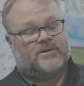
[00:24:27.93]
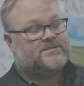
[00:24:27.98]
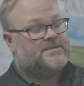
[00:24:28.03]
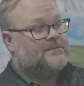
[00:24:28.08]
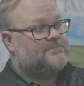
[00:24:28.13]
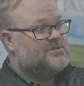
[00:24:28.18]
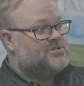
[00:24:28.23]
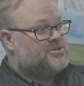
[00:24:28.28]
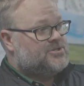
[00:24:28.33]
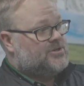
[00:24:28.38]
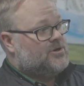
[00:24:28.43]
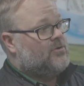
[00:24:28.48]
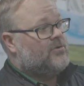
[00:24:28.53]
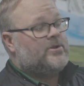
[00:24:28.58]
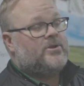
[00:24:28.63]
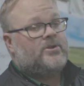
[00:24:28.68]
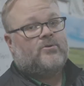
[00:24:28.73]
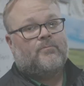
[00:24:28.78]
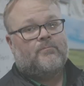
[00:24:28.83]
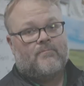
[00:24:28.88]
I'm just showing
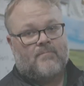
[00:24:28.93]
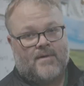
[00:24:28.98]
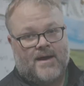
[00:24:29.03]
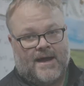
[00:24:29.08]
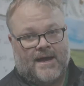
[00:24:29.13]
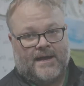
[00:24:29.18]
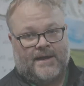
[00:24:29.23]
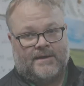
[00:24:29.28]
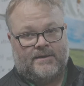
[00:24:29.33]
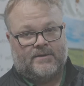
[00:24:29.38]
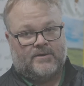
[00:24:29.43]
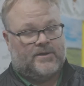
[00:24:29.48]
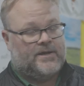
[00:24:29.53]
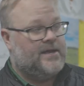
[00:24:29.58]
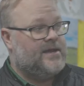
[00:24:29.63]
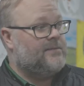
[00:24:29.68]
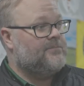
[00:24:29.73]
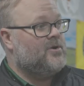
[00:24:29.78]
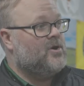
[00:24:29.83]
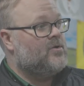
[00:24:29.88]
you mine, okay?
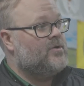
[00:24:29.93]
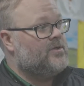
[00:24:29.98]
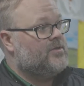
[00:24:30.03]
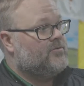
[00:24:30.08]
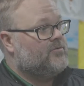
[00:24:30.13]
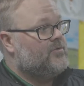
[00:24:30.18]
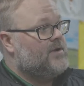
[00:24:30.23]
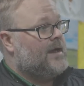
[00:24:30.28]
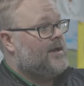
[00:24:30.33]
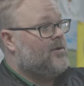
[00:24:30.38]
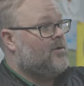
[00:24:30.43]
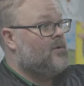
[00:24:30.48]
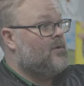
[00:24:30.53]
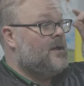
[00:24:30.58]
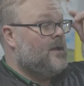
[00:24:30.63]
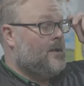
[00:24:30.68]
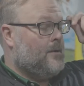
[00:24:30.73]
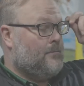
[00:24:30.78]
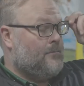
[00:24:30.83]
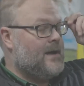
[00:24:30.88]
I'm going through how
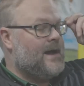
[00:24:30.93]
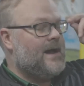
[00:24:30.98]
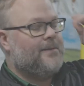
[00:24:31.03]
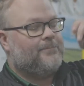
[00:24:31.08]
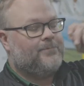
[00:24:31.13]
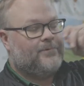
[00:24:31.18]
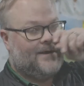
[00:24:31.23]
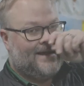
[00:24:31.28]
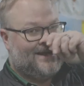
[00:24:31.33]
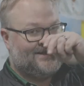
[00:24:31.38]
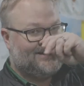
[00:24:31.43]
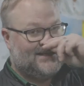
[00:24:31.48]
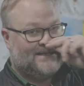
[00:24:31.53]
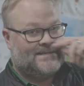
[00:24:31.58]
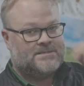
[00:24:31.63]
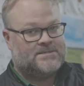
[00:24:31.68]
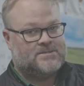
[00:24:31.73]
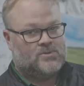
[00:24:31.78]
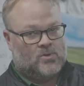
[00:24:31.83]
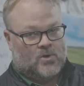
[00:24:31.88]
my process
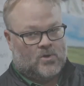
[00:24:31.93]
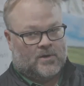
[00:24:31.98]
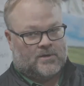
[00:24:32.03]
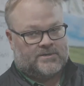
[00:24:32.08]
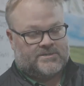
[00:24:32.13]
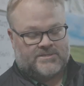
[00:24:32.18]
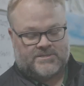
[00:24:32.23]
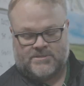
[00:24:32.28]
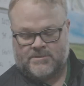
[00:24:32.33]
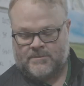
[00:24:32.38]
looks,